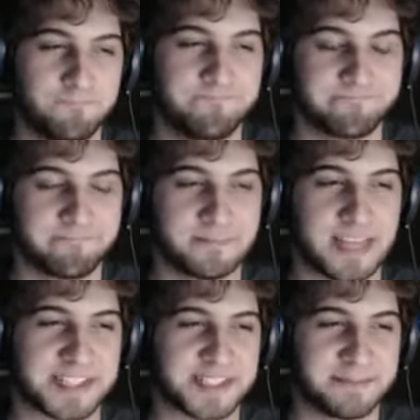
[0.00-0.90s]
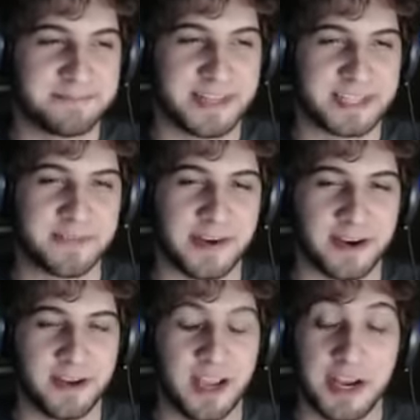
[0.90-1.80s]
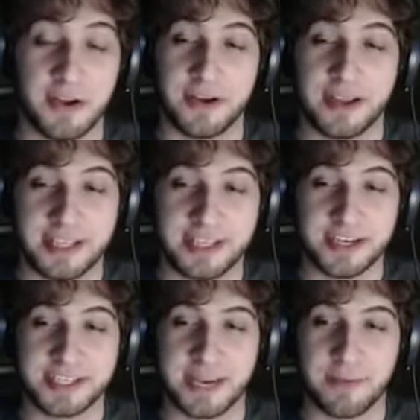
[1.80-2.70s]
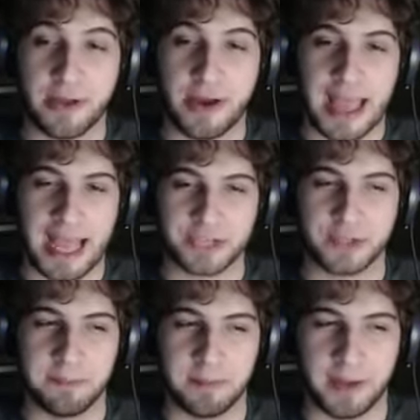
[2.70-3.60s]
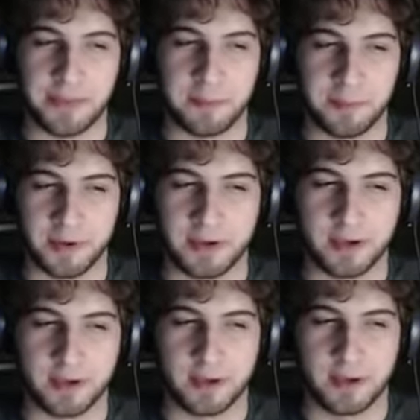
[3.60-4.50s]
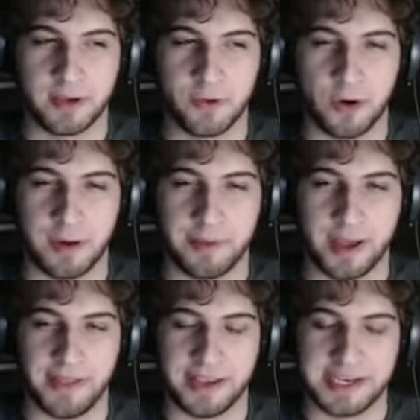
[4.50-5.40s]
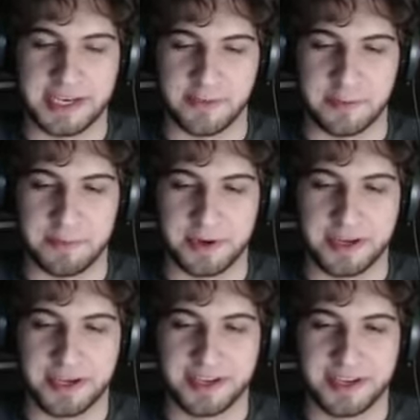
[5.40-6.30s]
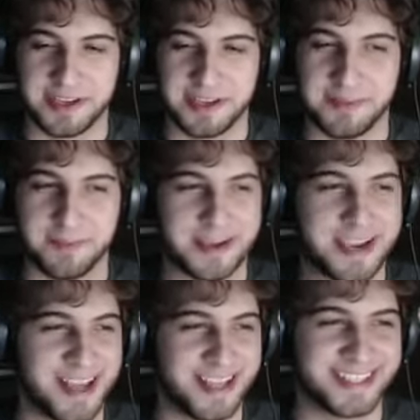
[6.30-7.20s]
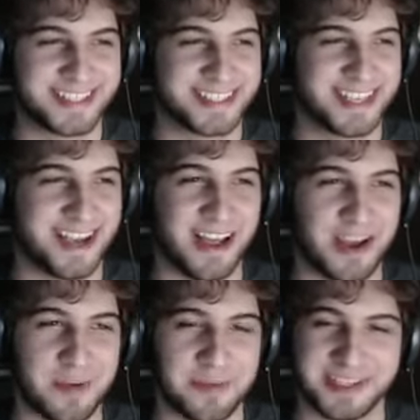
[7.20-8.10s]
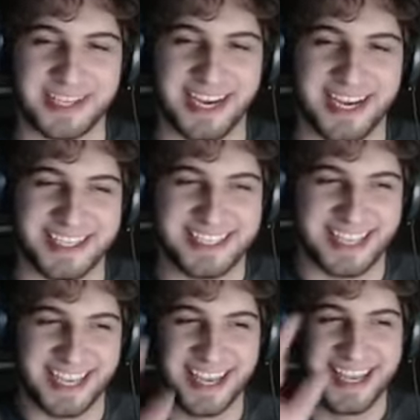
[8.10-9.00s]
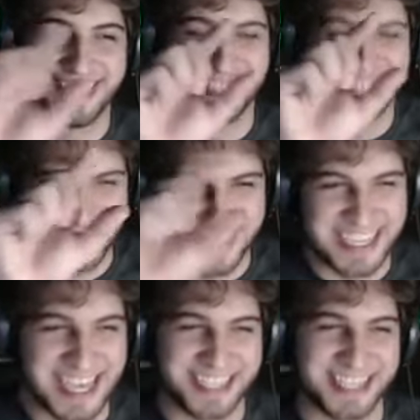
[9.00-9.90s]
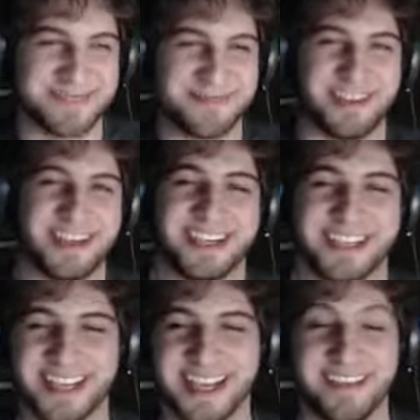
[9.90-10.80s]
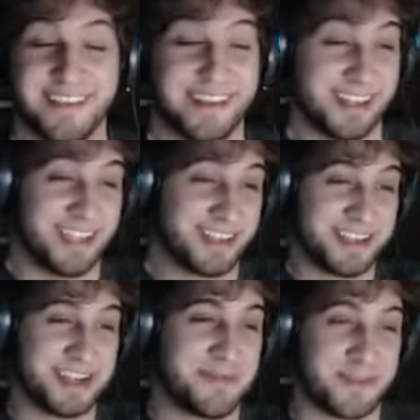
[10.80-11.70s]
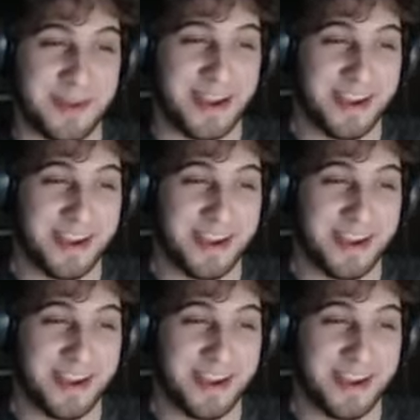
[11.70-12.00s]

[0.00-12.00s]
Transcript: That's fair. No, it's hard to say whether I actually bought the book or I bought like a different book, because all I remember seeing is the transaction completed. I'm like, no, good enough for me.